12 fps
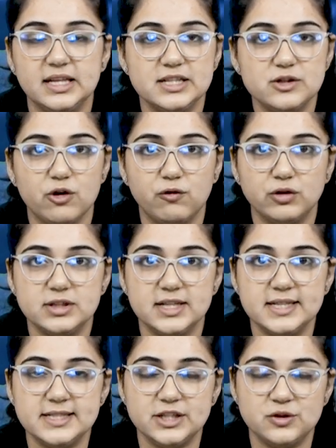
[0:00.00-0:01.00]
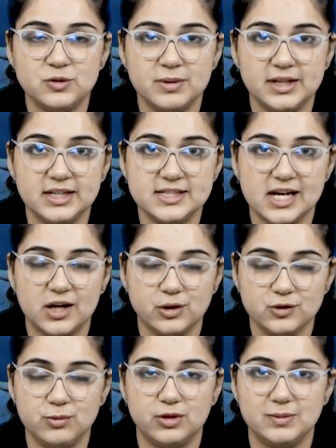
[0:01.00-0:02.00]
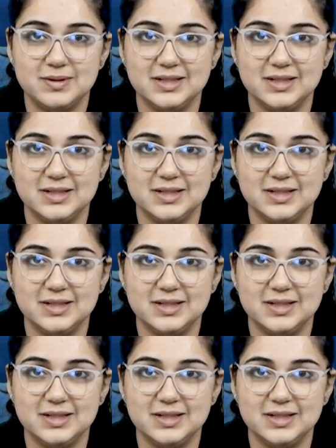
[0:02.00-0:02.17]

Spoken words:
That's all for today. Stay tuned to Medical Dialogues for more